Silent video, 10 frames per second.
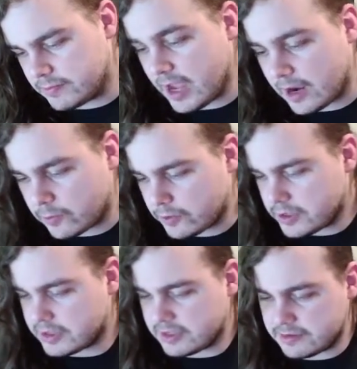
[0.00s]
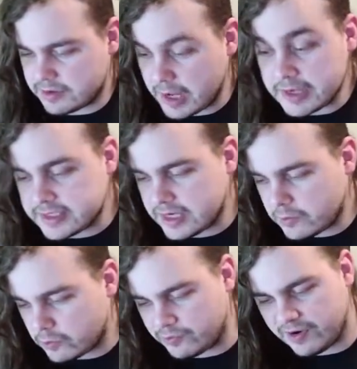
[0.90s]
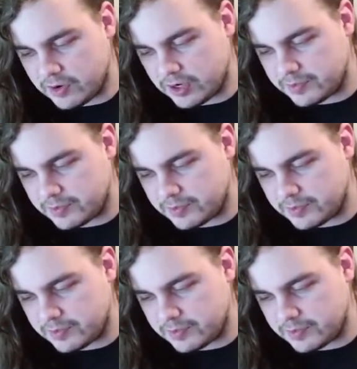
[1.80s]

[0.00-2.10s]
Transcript: wrote here that NC9 were very good at